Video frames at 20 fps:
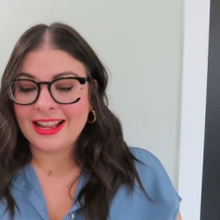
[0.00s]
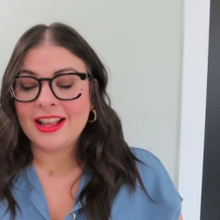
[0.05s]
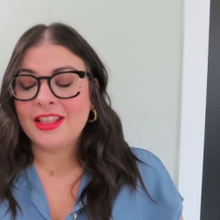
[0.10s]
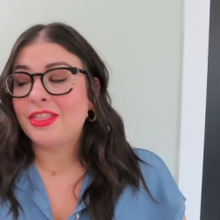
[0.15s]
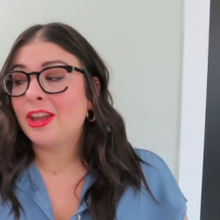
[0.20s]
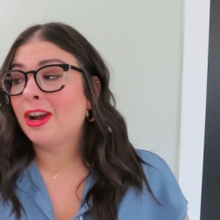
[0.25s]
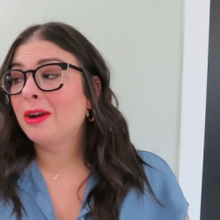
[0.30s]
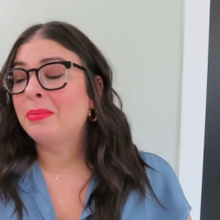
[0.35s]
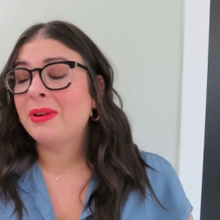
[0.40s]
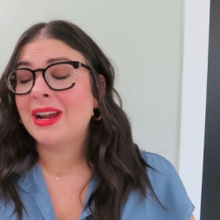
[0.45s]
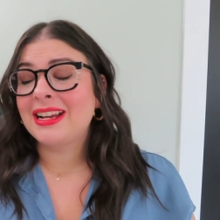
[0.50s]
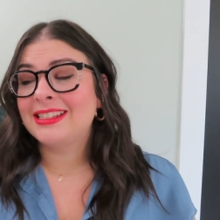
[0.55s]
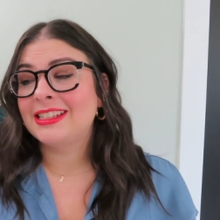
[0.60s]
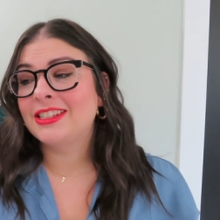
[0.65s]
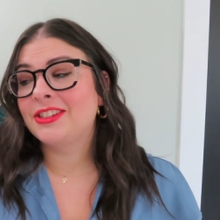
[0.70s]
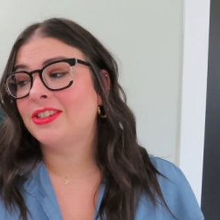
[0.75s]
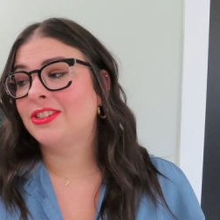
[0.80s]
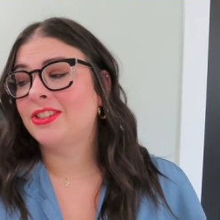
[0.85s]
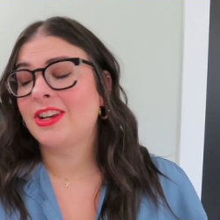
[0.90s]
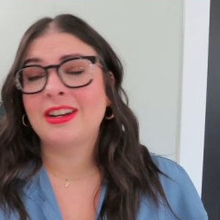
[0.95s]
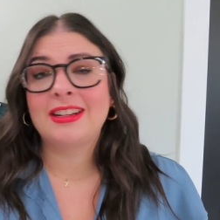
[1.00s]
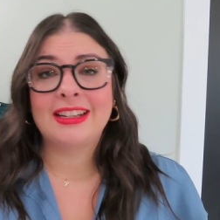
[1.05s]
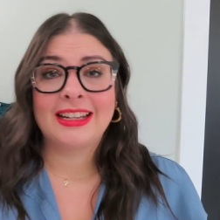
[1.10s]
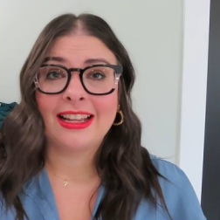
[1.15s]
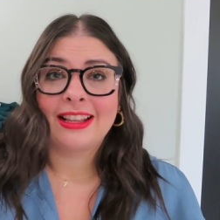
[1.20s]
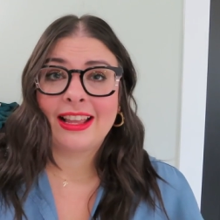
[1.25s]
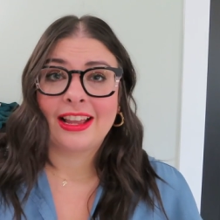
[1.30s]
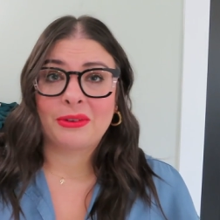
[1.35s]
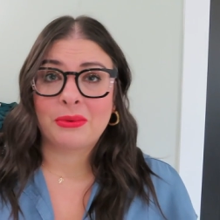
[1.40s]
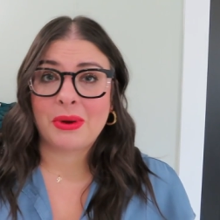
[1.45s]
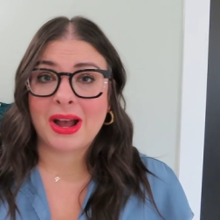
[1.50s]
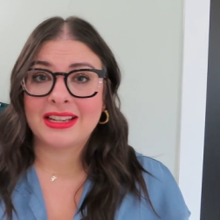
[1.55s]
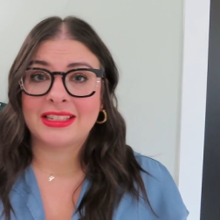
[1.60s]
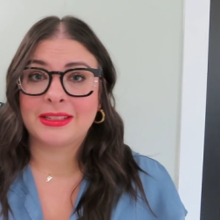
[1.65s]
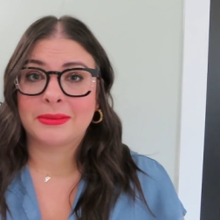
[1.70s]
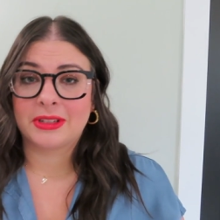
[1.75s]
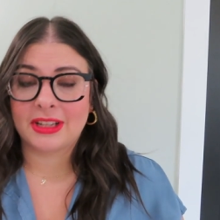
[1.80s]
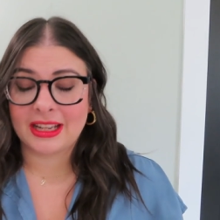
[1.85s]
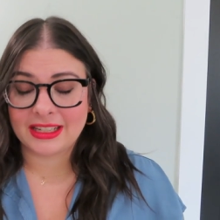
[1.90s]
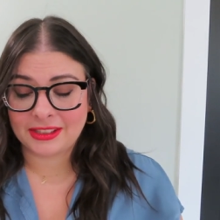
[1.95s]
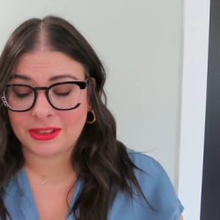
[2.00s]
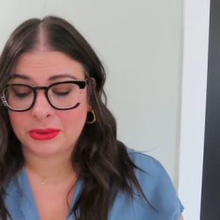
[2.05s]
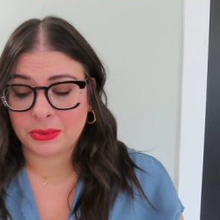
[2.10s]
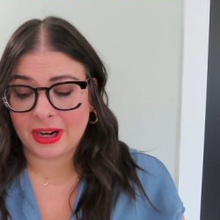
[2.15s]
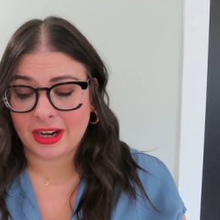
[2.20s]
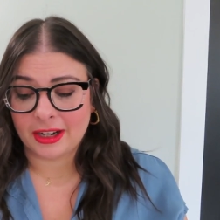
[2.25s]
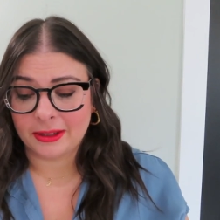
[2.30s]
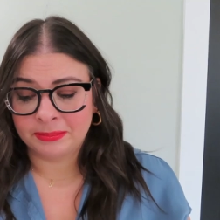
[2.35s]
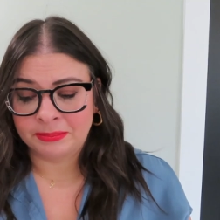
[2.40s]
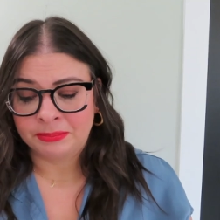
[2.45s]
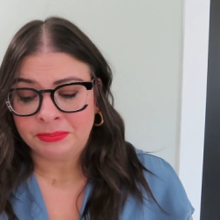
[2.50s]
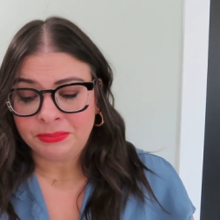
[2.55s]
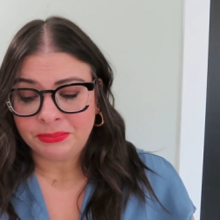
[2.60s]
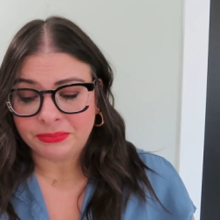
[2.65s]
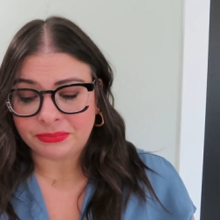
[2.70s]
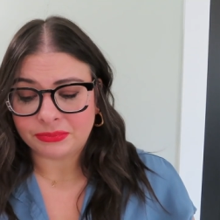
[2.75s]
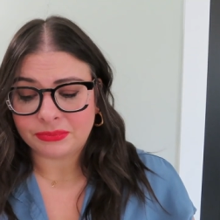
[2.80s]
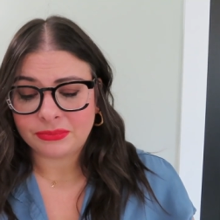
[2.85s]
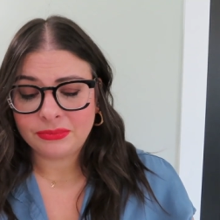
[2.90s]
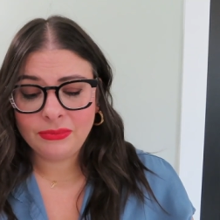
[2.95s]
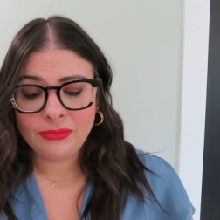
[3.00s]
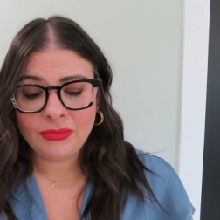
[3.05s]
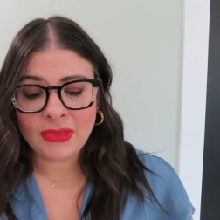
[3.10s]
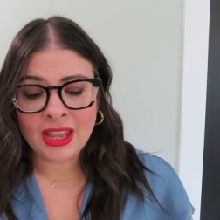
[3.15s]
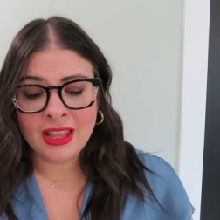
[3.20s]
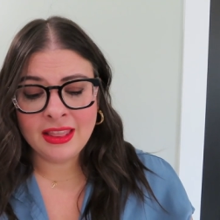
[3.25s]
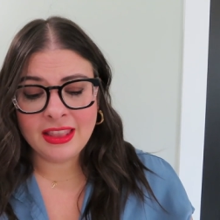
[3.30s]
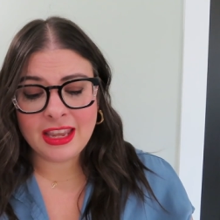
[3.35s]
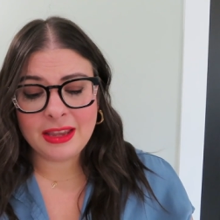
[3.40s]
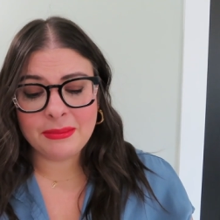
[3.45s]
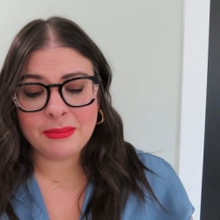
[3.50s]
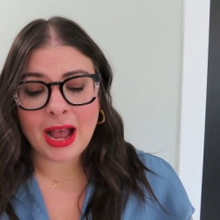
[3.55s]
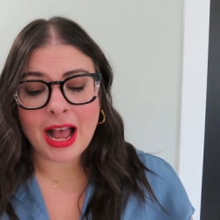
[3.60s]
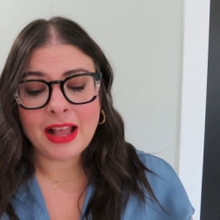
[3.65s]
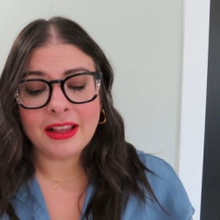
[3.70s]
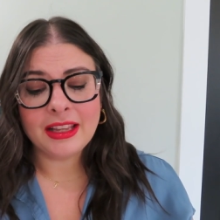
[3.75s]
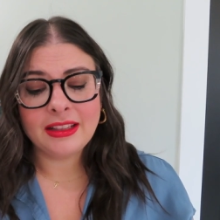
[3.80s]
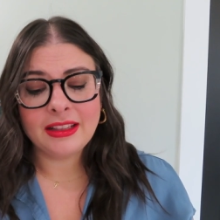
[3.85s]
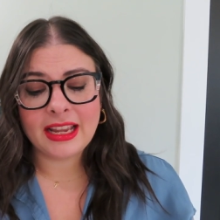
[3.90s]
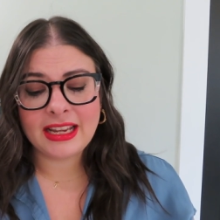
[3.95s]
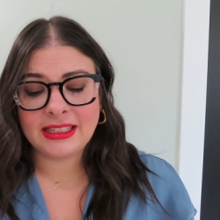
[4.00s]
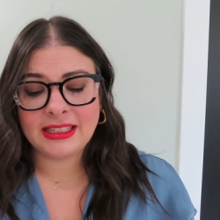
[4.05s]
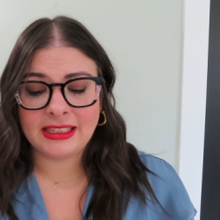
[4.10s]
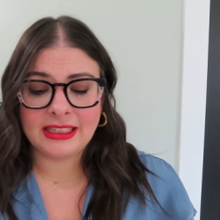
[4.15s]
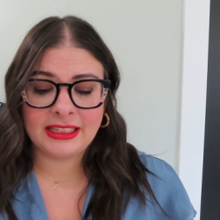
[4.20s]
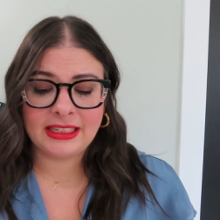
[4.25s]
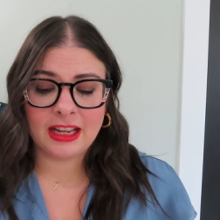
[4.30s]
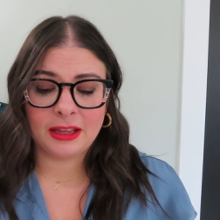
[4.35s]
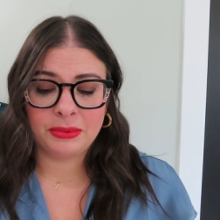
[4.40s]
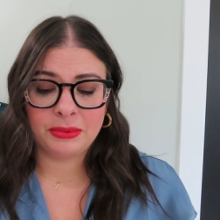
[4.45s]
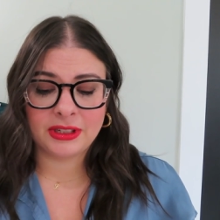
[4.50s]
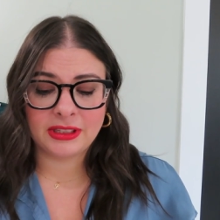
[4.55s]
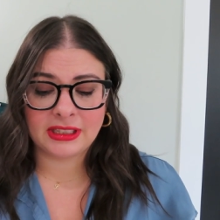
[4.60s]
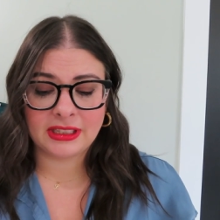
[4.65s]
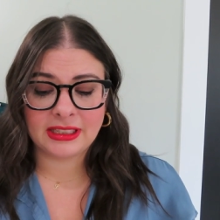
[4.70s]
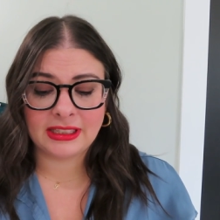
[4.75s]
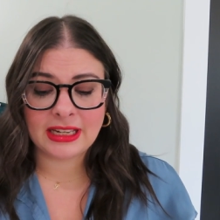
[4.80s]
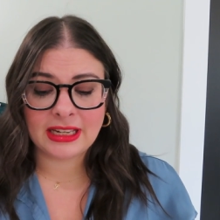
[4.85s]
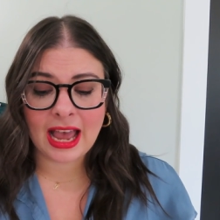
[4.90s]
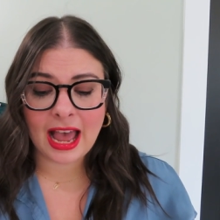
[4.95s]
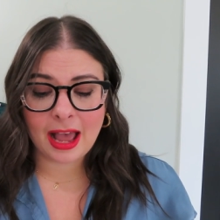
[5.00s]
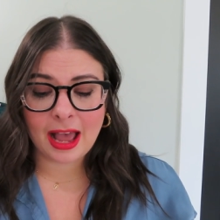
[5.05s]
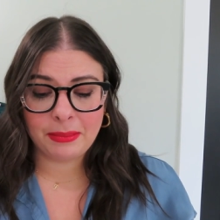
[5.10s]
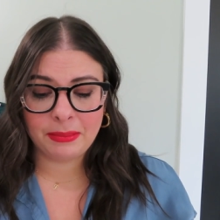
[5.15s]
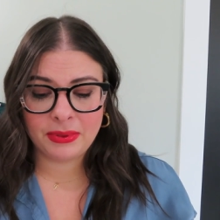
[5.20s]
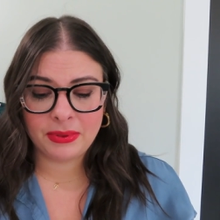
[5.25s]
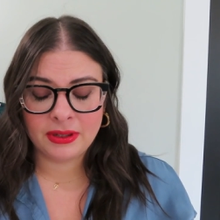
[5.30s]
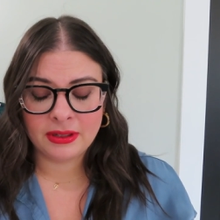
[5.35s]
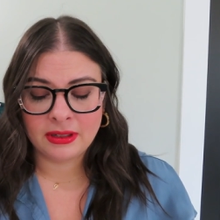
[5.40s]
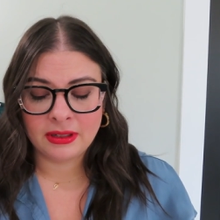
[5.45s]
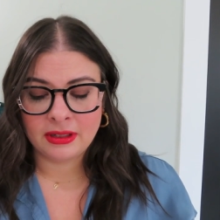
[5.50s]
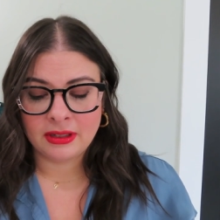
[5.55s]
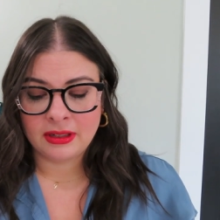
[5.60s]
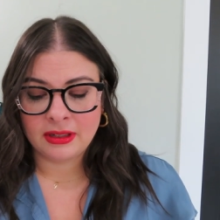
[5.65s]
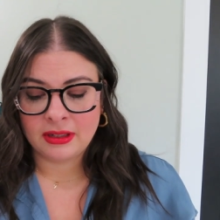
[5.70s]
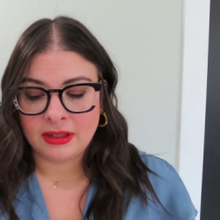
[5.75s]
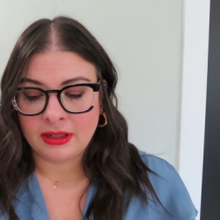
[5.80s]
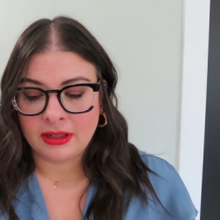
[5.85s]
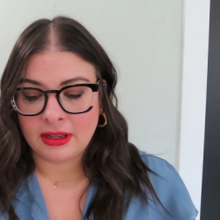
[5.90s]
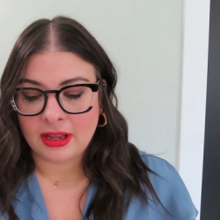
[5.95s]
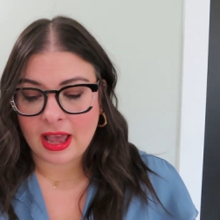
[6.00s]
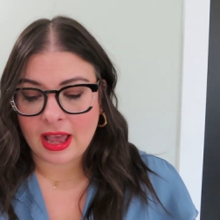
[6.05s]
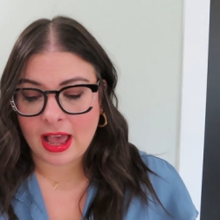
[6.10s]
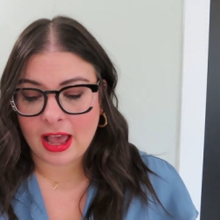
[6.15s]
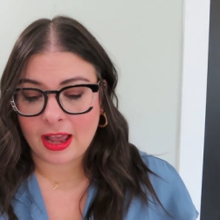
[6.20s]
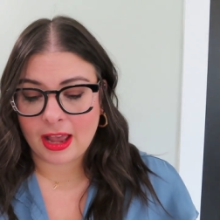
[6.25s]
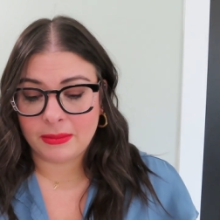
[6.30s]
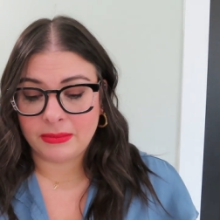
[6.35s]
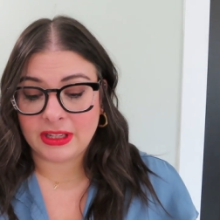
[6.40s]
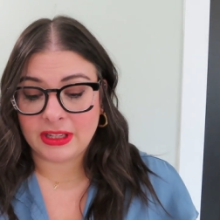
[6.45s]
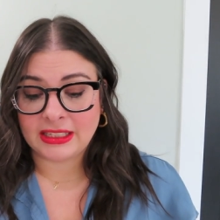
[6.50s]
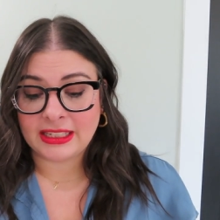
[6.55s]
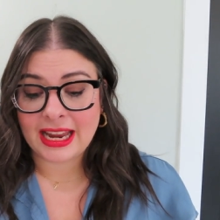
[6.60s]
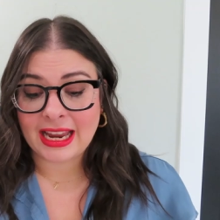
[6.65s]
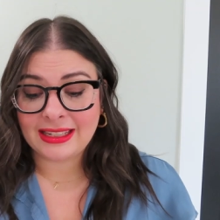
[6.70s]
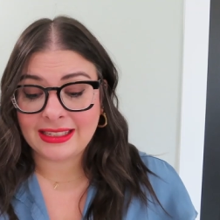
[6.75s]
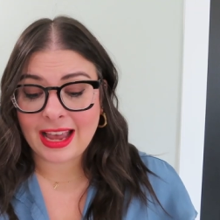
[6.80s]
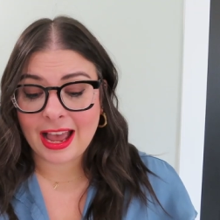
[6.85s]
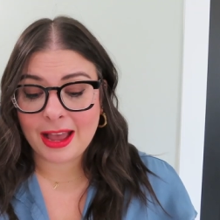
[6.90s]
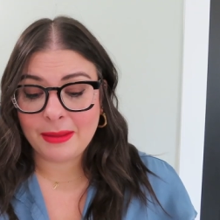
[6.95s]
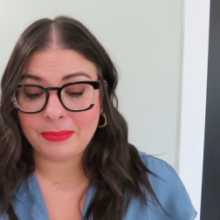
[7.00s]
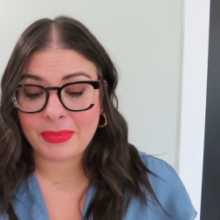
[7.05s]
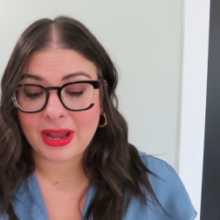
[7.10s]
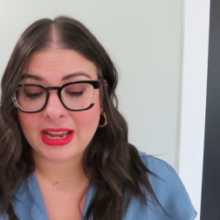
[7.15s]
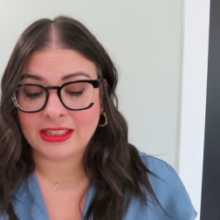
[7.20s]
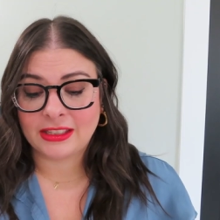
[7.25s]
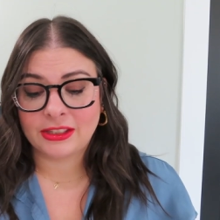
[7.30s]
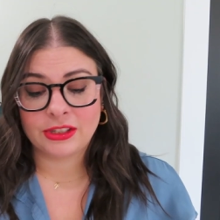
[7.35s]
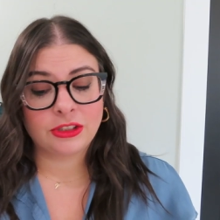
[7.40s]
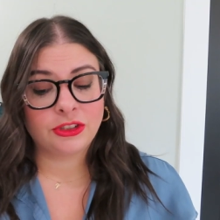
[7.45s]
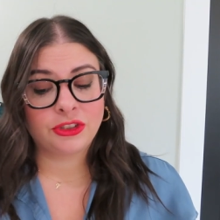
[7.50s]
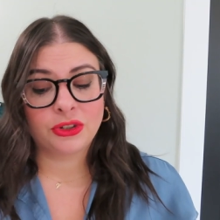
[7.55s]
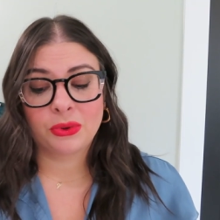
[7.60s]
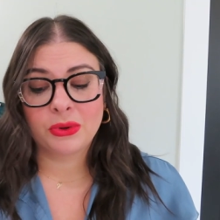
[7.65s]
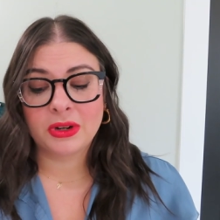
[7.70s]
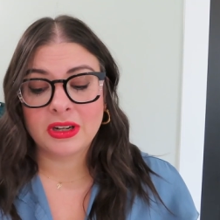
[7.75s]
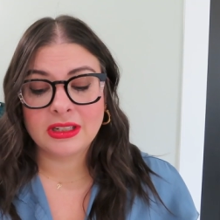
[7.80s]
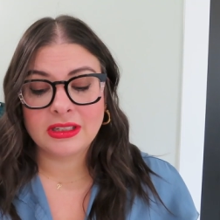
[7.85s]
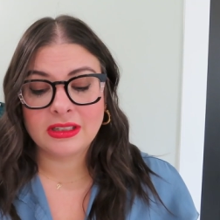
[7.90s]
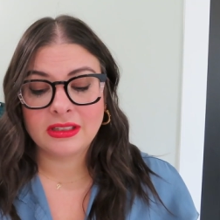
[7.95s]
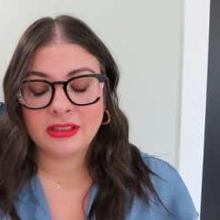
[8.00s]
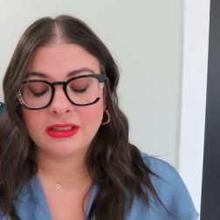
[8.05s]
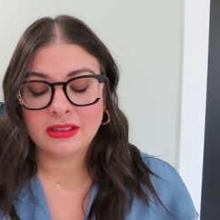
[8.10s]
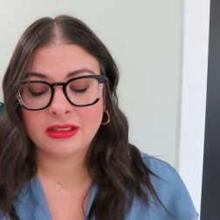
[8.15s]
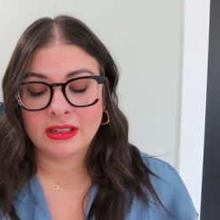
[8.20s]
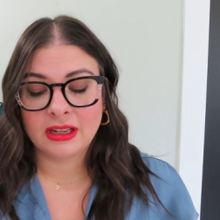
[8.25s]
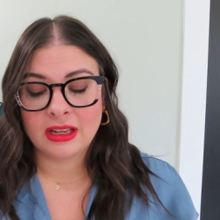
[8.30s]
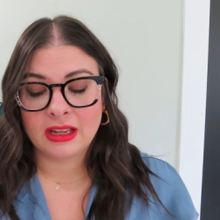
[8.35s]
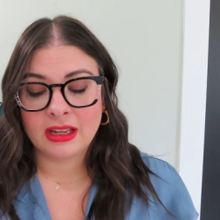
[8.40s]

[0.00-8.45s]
Their prices are starting to get like wantable, I swear. The Molly lace detail printed top, the tank top by Sojourn,